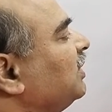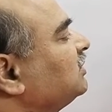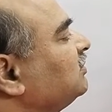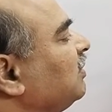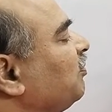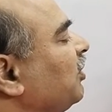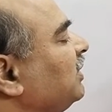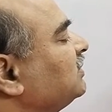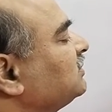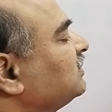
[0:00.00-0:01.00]
decimal
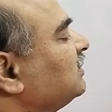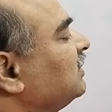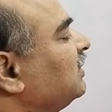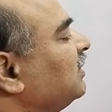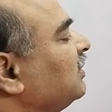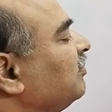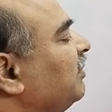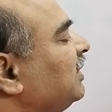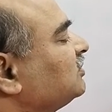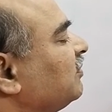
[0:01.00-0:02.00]
points,
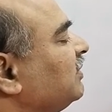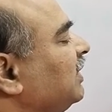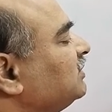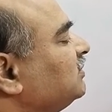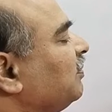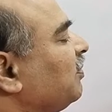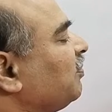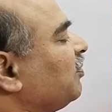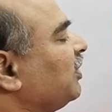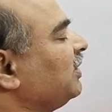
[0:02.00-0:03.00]
place of the decimal
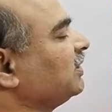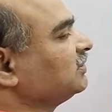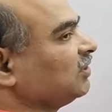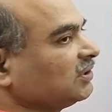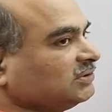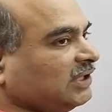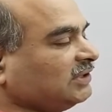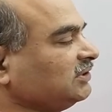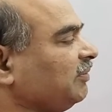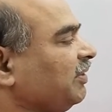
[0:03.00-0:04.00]
point does not
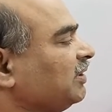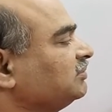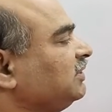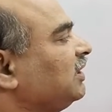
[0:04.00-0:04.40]
change, it becomes